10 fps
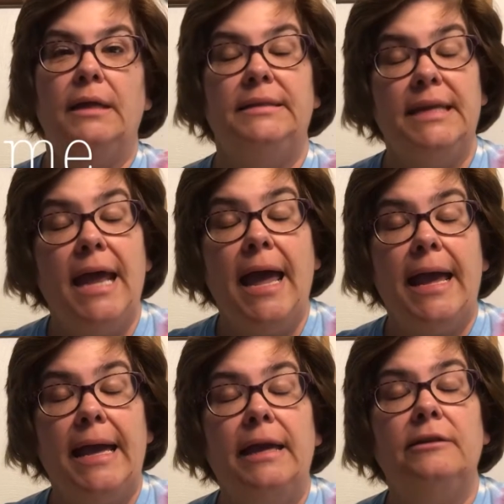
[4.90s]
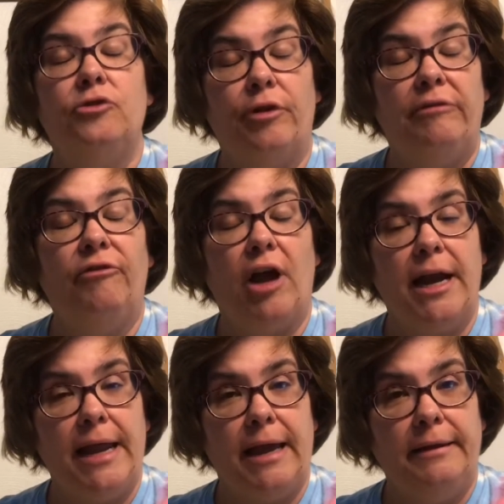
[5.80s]
Today is Good
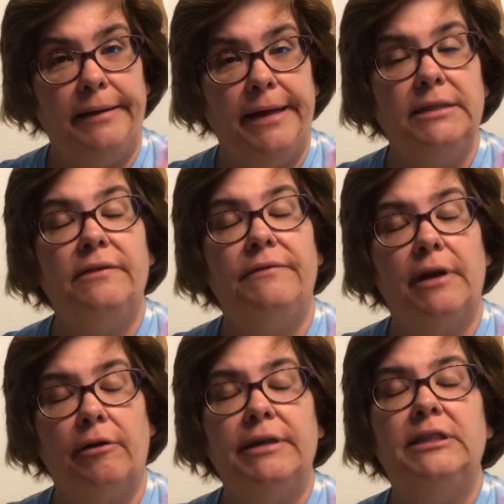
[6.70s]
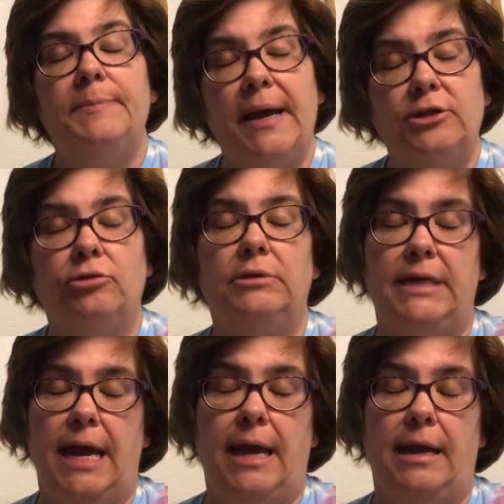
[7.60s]
Friday. It's a very special
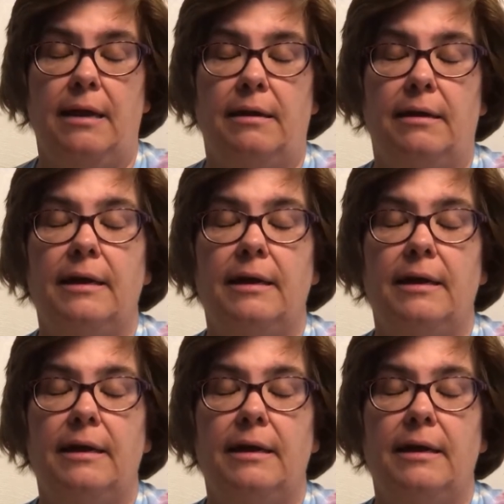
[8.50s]
day